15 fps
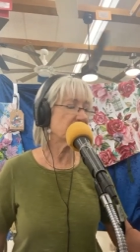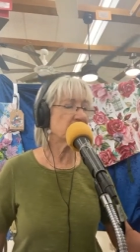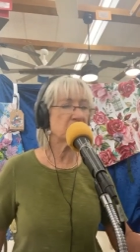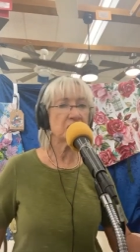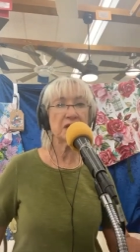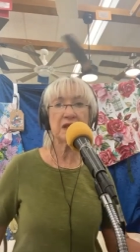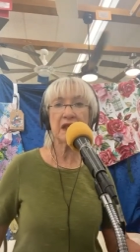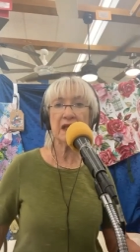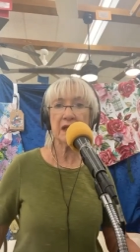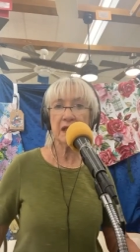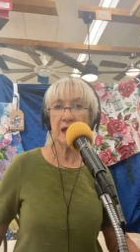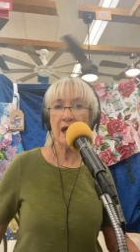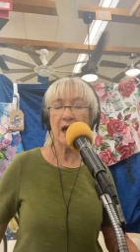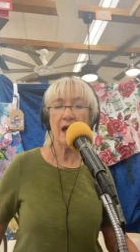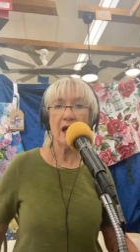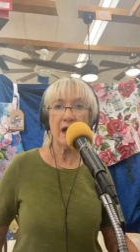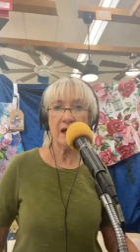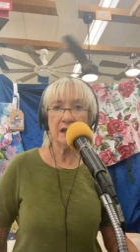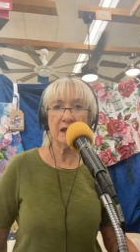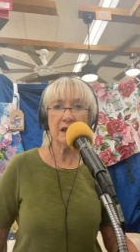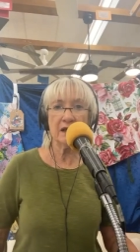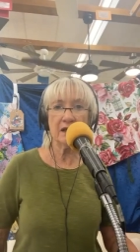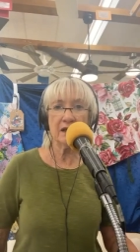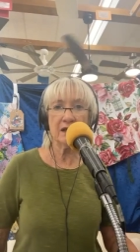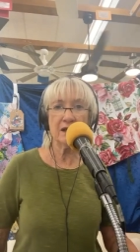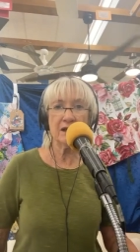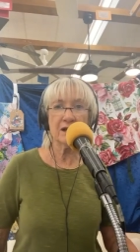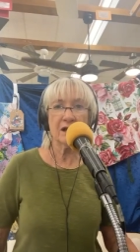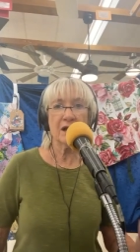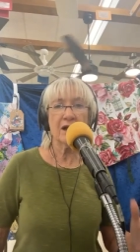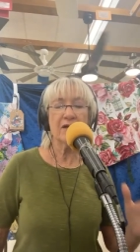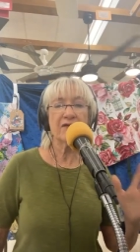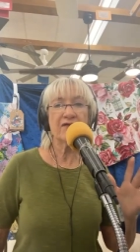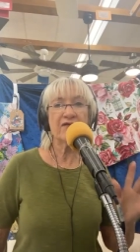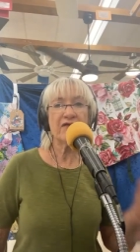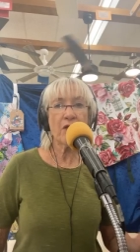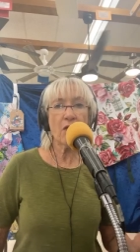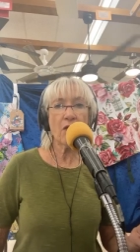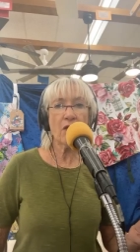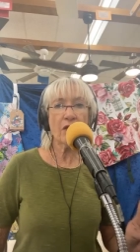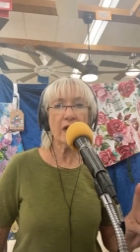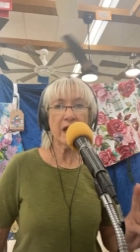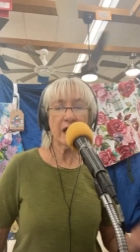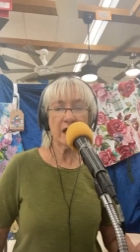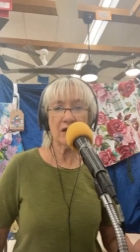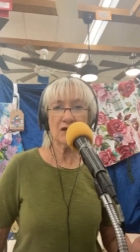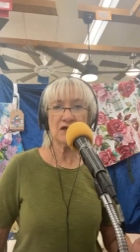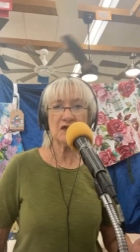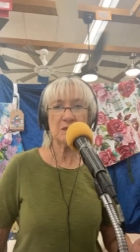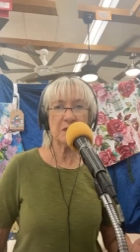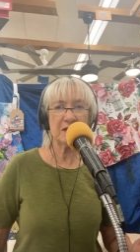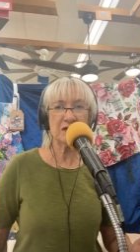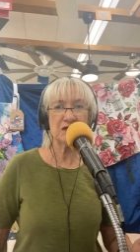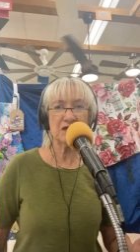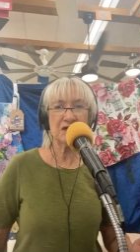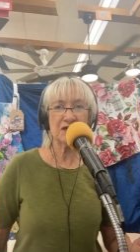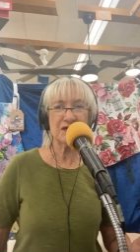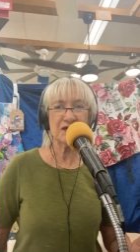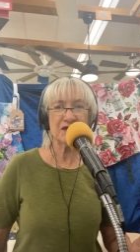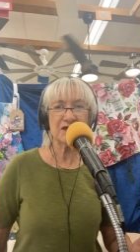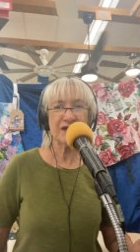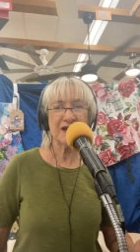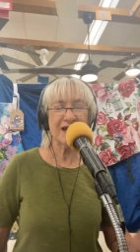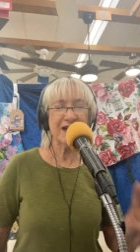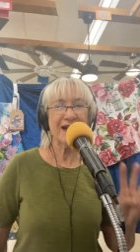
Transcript: says, Trudy, I need 4 air sponges,